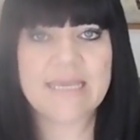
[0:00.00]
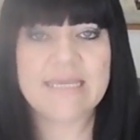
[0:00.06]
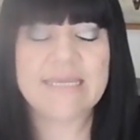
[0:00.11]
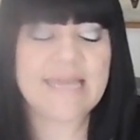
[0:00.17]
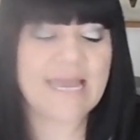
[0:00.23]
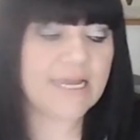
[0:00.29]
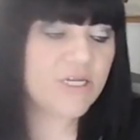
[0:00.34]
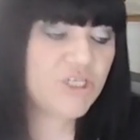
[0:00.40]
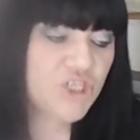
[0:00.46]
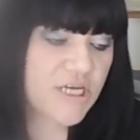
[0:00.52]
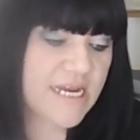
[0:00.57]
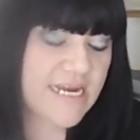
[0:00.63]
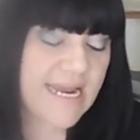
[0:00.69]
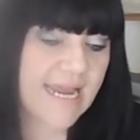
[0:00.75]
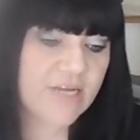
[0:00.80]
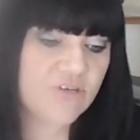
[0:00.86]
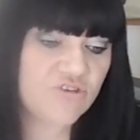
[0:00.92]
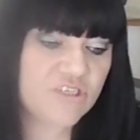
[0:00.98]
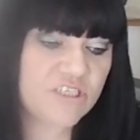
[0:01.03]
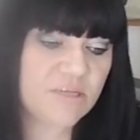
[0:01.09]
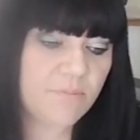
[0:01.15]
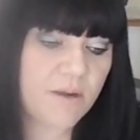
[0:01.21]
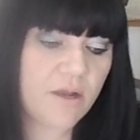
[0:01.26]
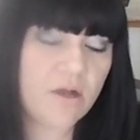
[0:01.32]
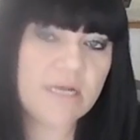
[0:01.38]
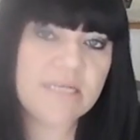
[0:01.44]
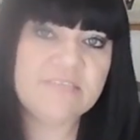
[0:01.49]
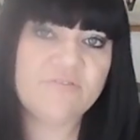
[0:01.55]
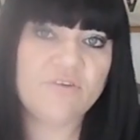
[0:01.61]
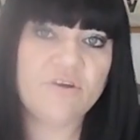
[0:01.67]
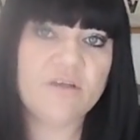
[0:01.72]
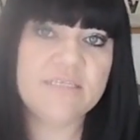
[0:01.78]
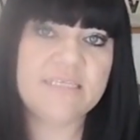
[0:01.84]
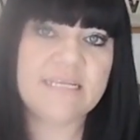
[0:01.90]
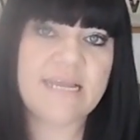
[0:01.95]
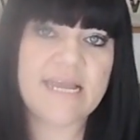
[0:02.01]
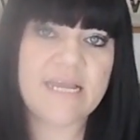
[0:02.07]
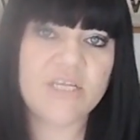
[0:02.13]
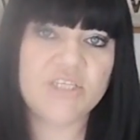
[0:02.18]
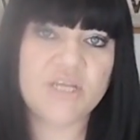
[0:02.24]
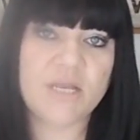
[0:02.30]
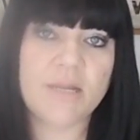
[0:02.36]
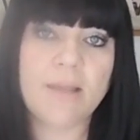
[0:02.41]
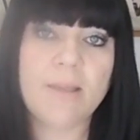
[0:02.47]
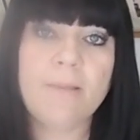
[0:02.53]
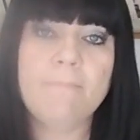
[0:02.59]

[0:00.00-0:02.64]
Yes, you need extra supplies for isolation,